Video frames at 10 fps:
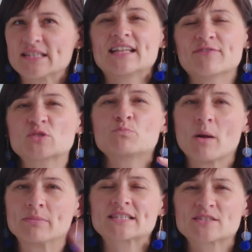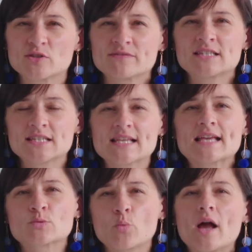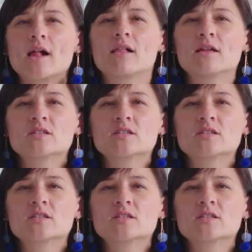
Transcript: there is public services as well.